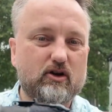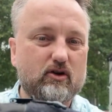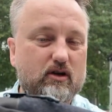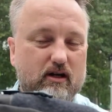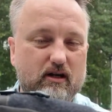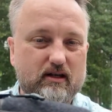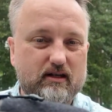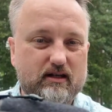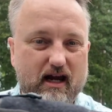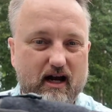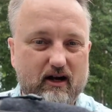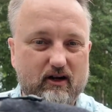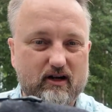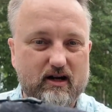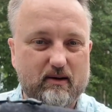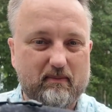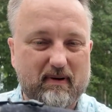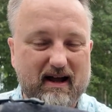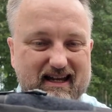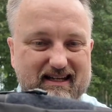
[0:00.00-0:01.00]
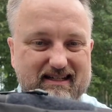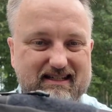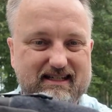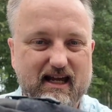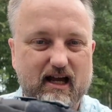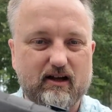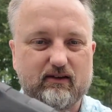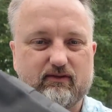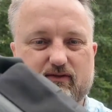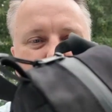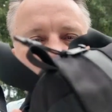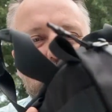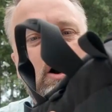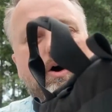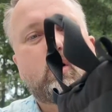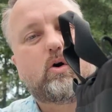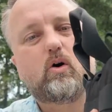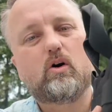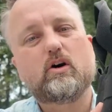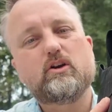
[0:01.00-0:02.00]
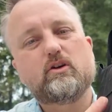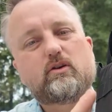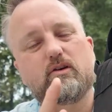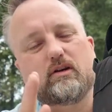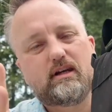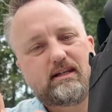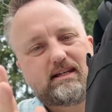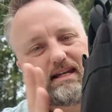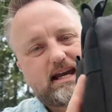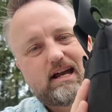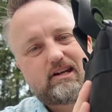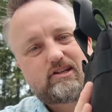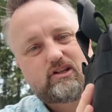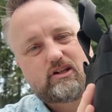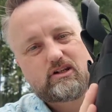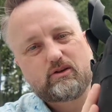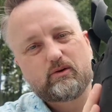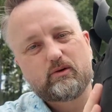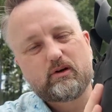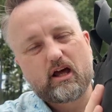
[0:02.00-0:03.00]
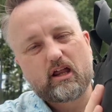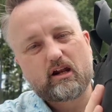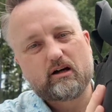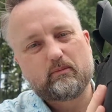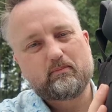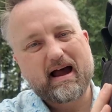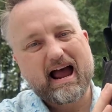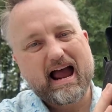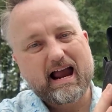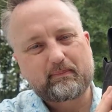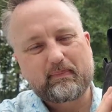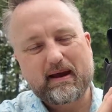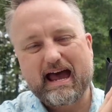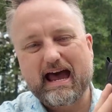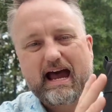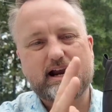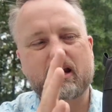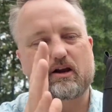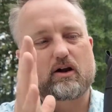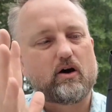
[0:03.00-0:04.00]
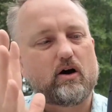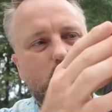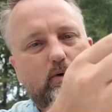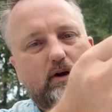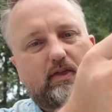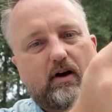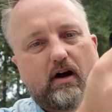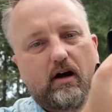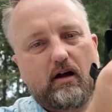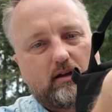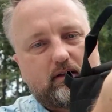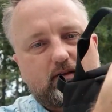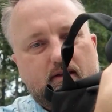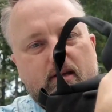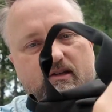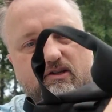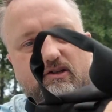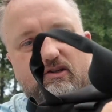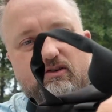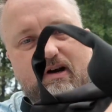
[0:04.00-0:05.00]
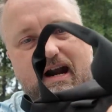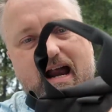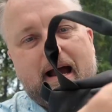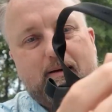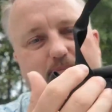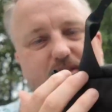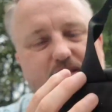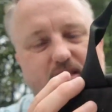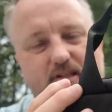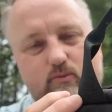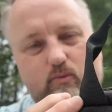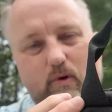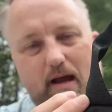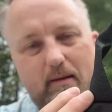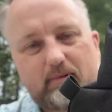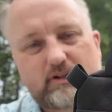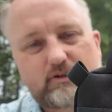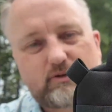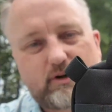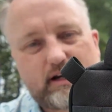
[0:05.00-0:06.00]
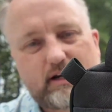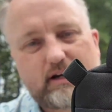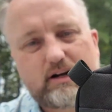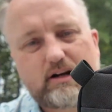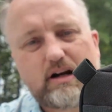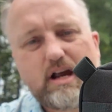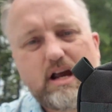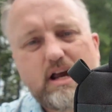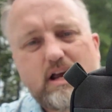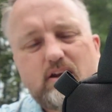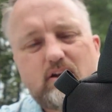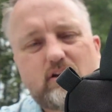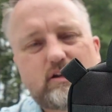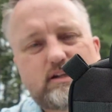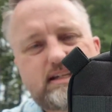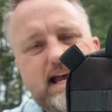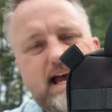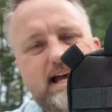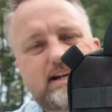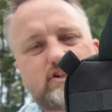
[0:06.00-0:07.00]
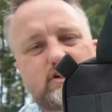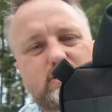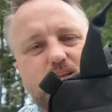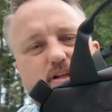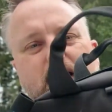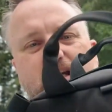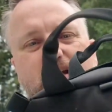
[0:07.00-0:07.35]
you can carry it by itself or you can attach it to another backpack with all of these straps, these webbings right here. You can attach it to,